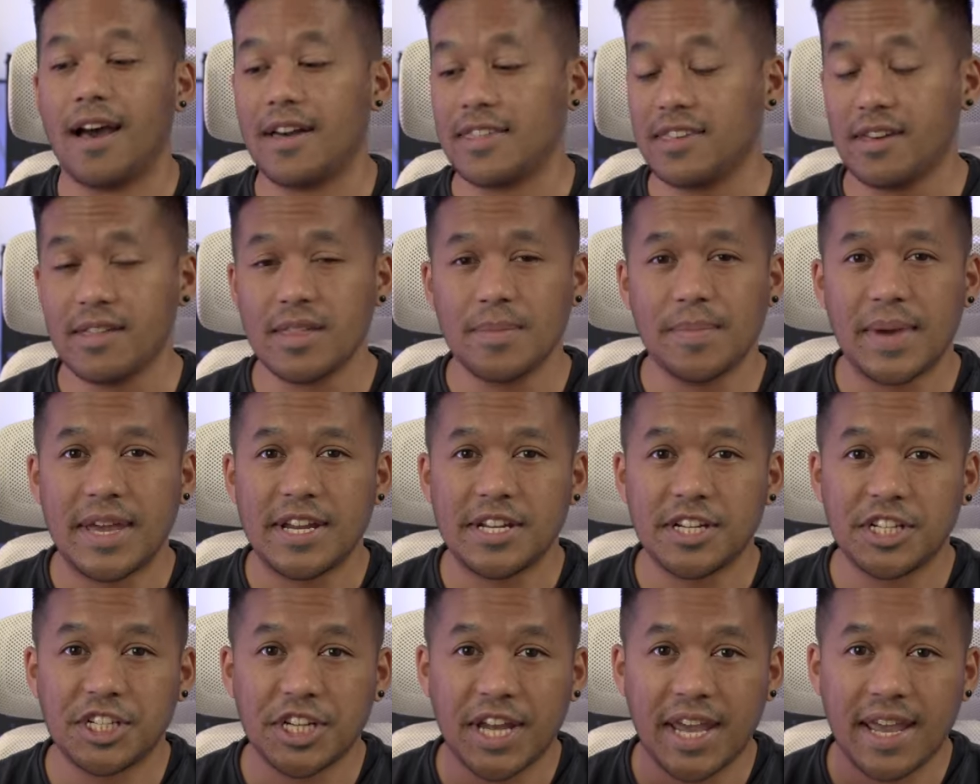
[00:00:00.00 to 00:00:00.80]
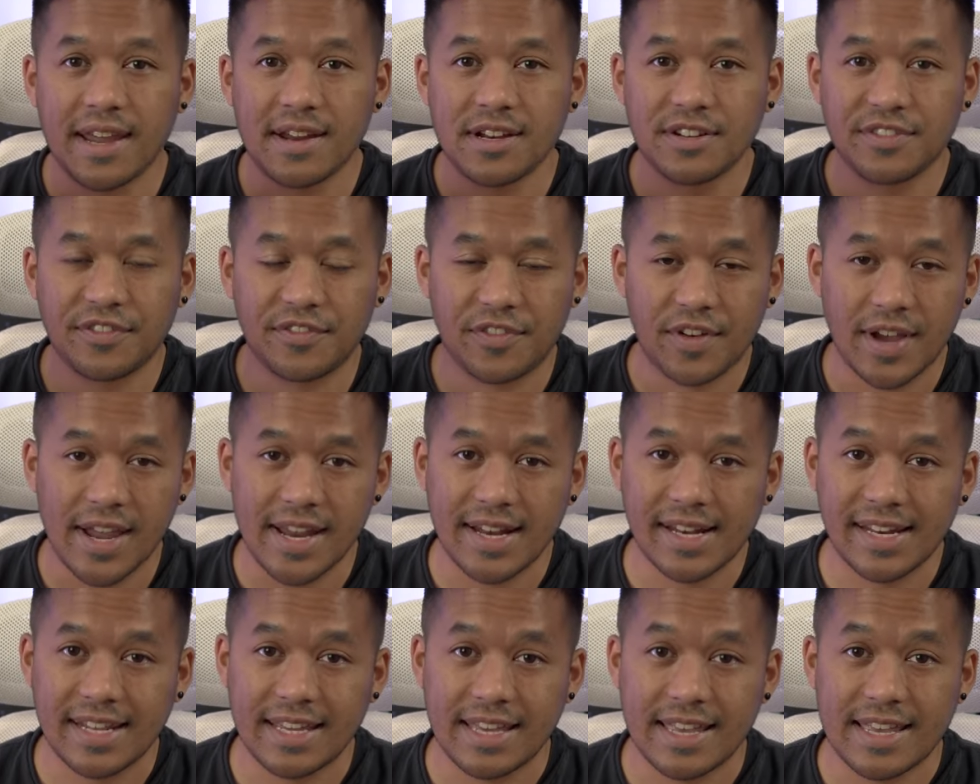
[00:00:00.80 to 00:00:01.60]
The other major change
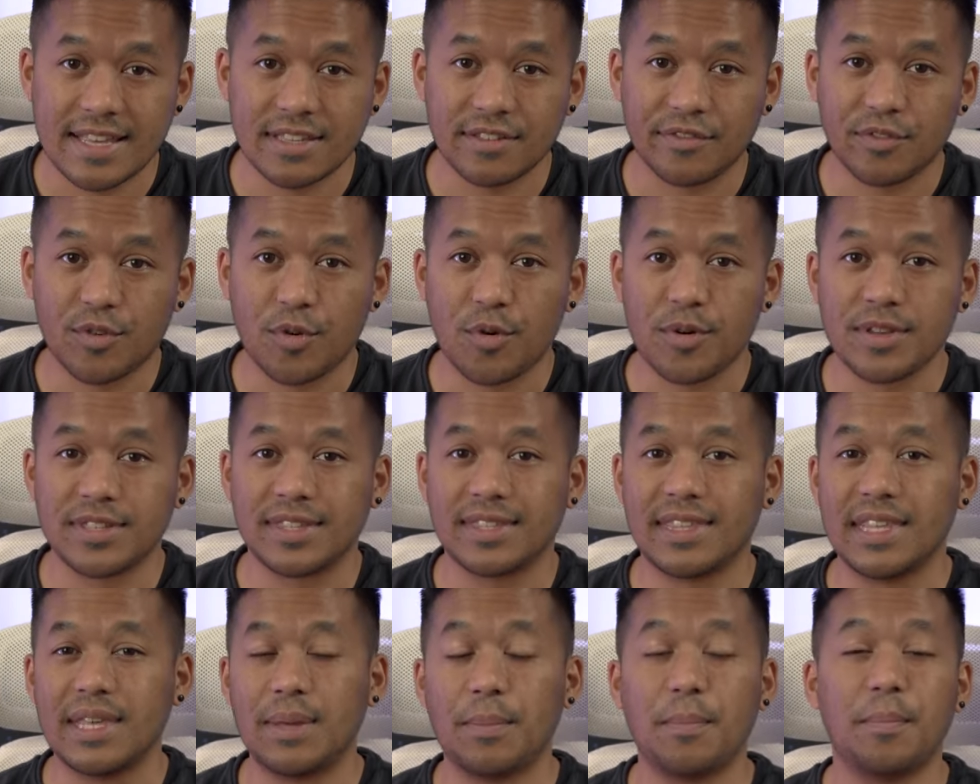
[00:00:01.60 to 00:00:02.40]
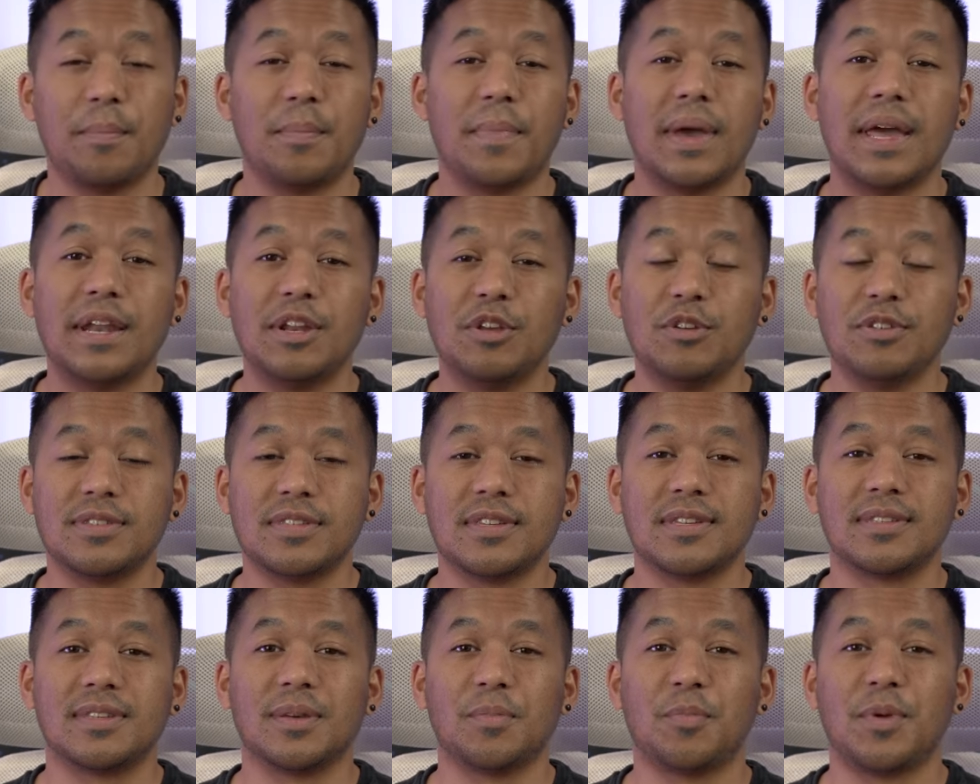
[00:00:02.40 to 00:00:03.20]
finally is of course the menu
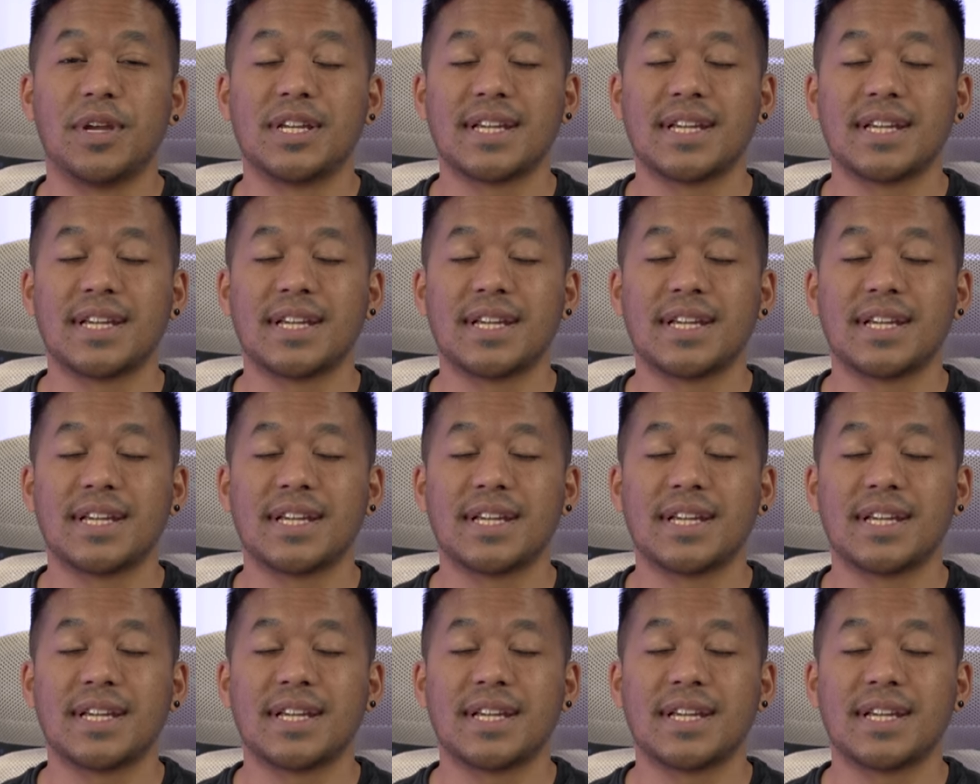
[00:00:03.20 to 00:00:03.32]
system,